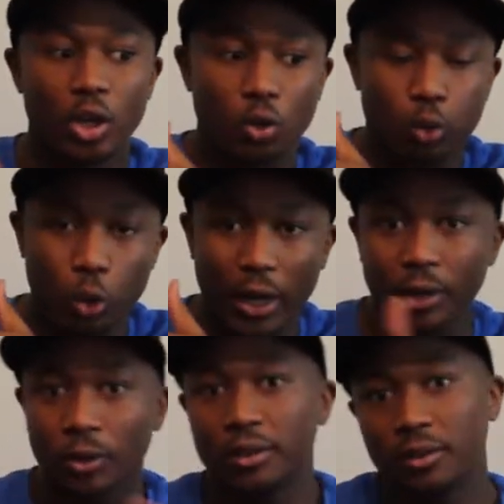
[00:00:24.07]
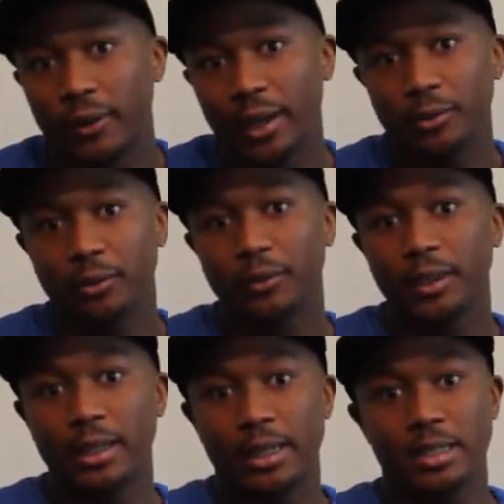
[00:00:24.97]
Cracker going to fight
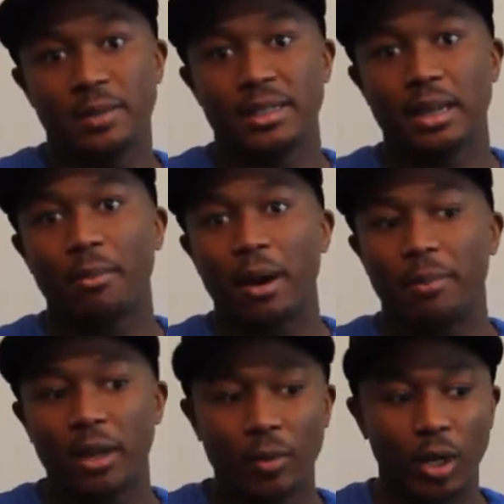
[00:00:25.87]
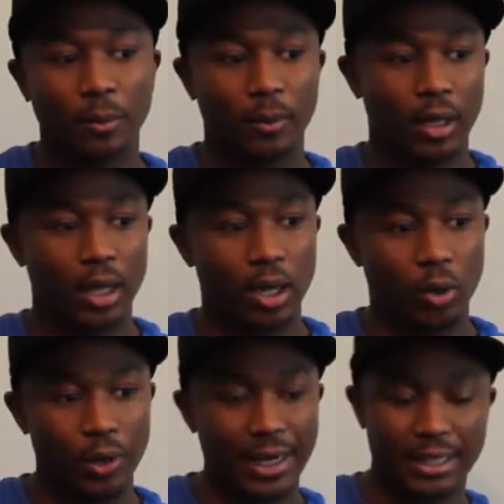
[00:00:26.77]
Luffy. He's been sent by Big Mom.
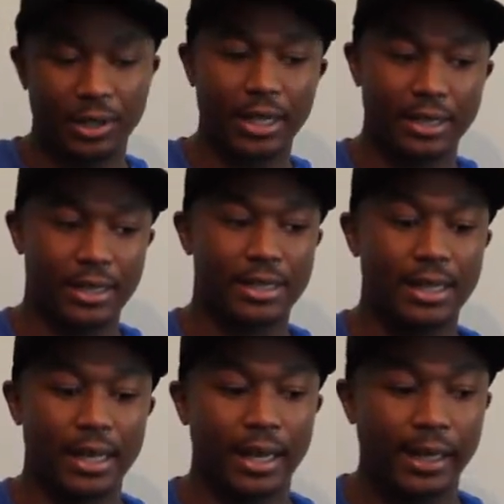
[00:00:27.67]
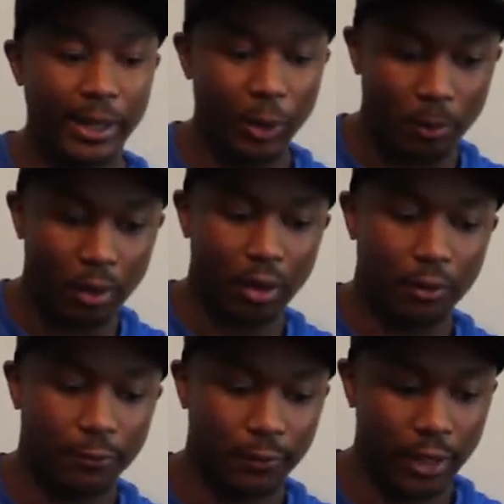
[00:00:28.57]
We actually get to see a little bit
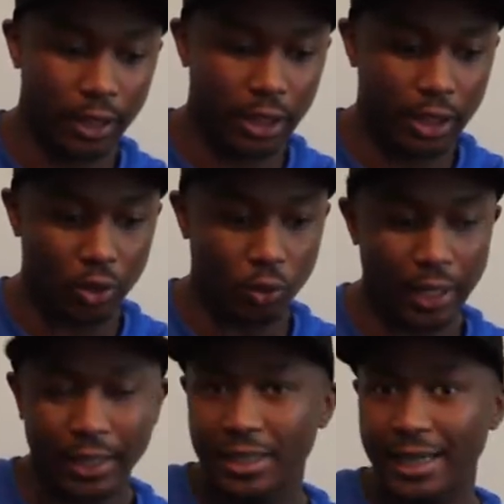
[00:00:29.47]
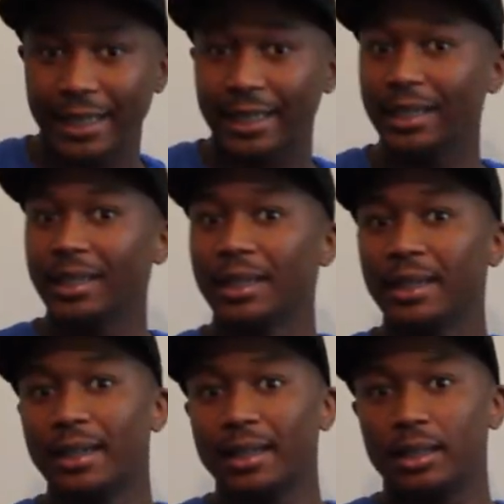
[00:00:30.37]
of Cracker's haki.
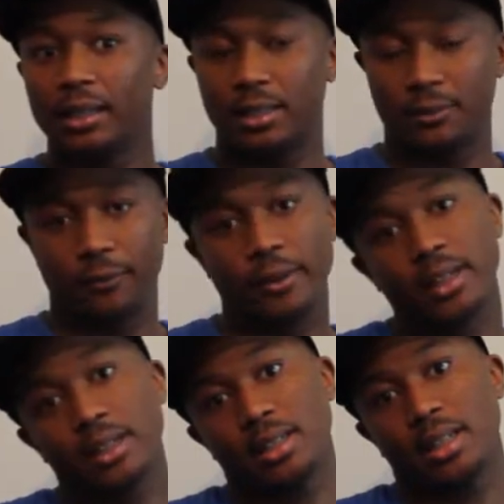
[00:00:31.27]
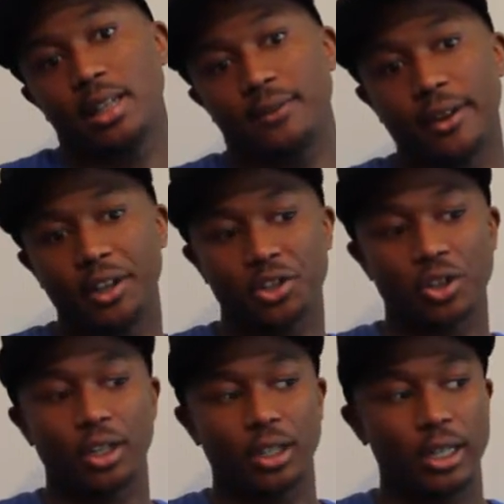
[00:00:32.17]
It's very
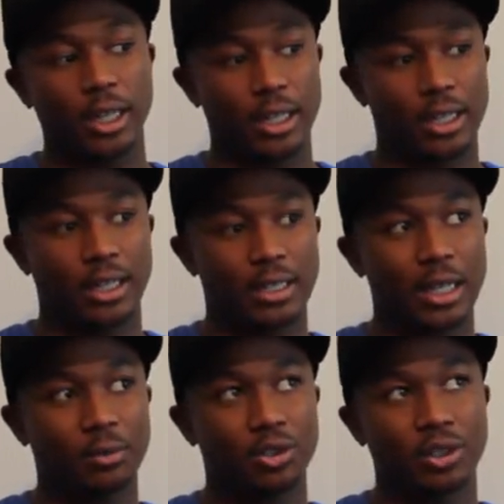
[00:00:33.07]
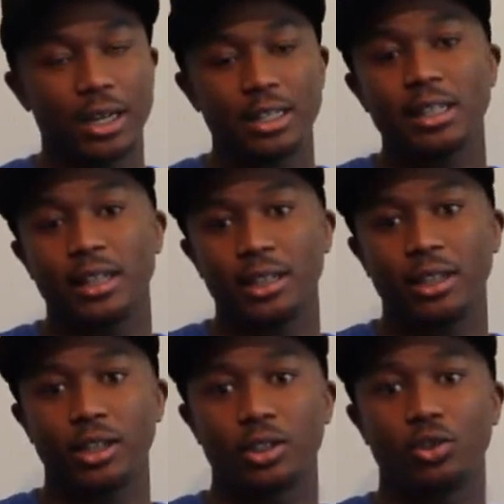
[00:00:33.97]
strong. He's able to
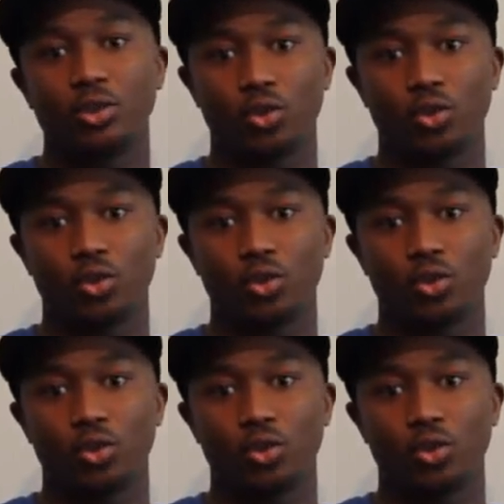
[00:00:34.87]
actually...